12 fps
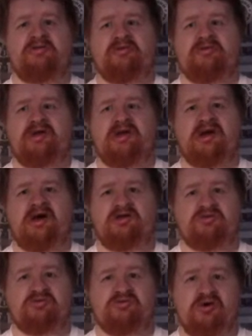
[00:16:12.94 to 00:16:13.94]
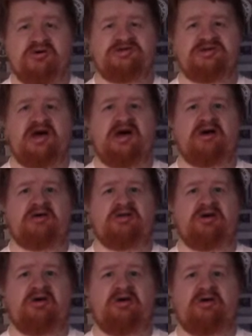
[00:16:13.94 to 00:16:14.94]
they had no contact
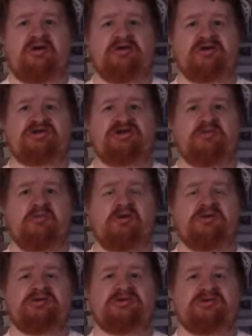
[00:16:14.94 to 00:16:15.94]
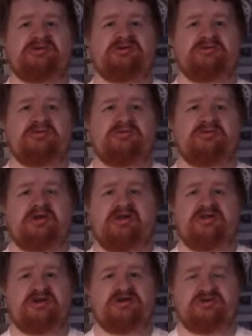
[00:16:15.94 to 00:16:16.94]
or that she wanted
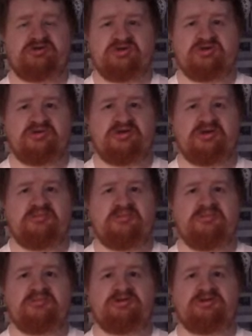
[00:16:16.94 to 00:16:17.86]
nothing to do with them.